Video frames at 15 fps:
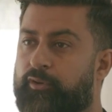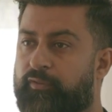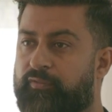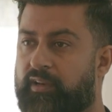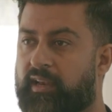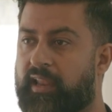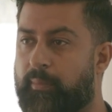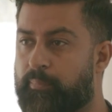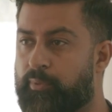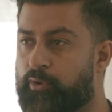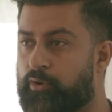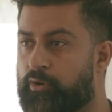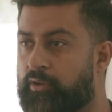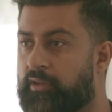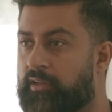of
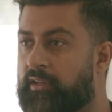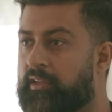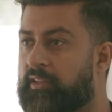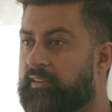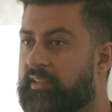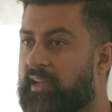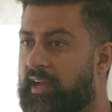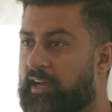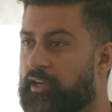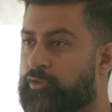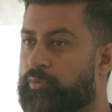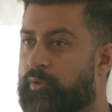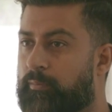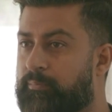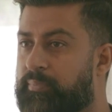Aleppo, the
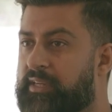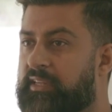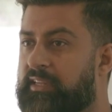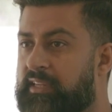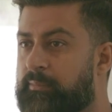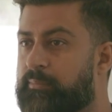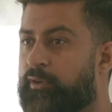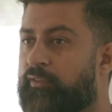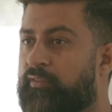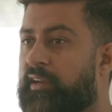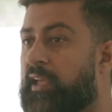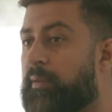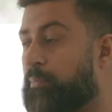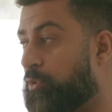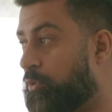actual beekeeper of
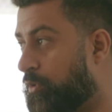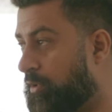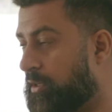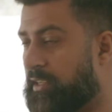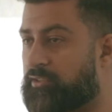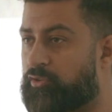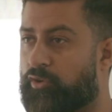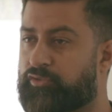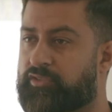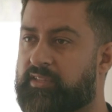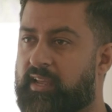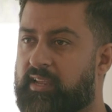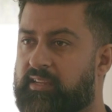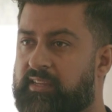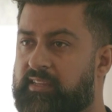Aleppo is on
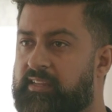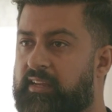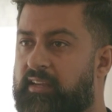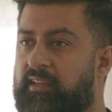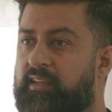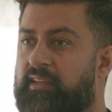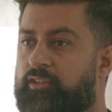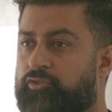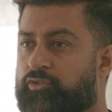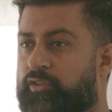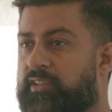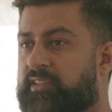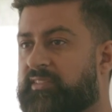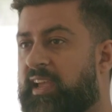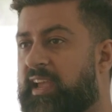site here. So
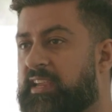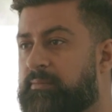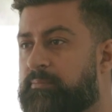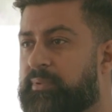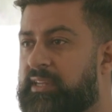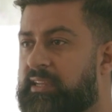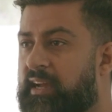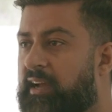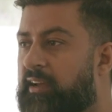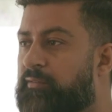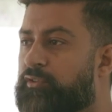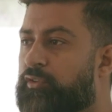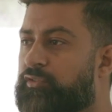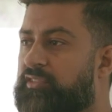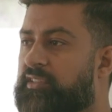there's 8 beehives
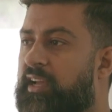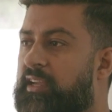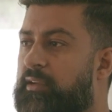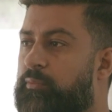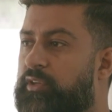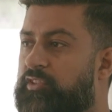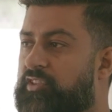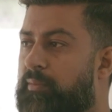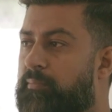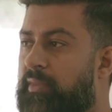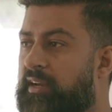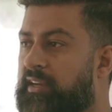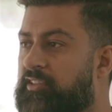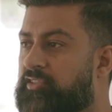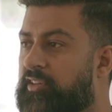on site, which are
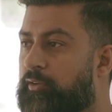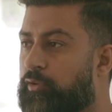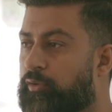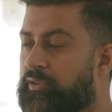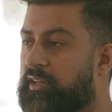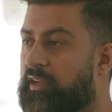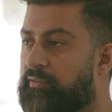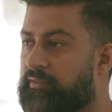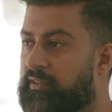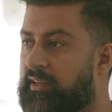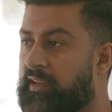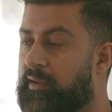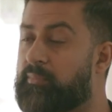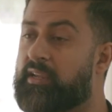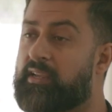managed and looked after
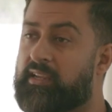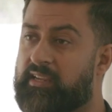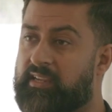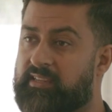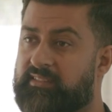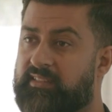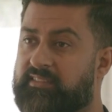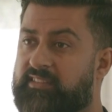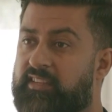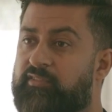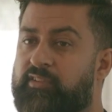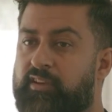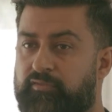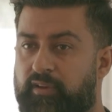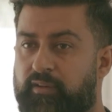him. He's a
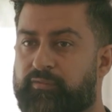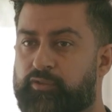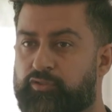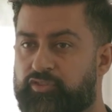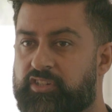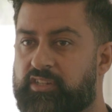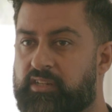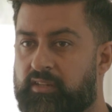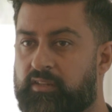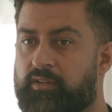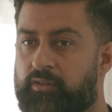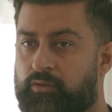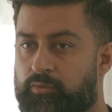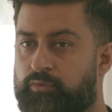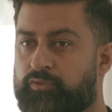Syrian refugee
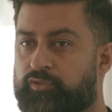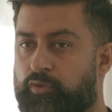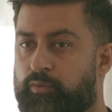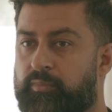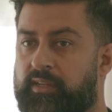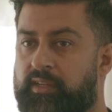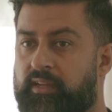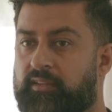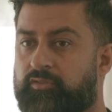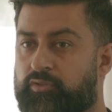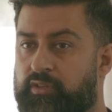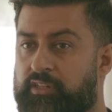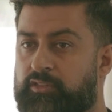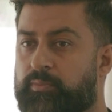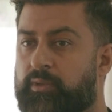who's come here, so
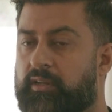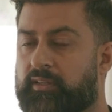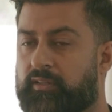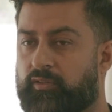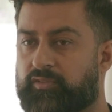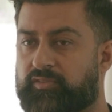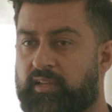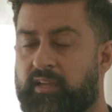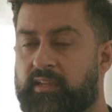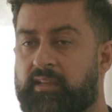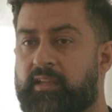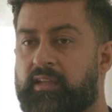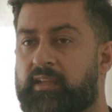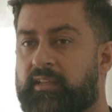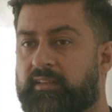he's working on site.
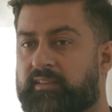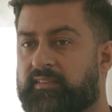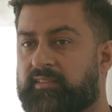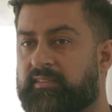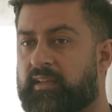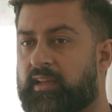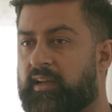There's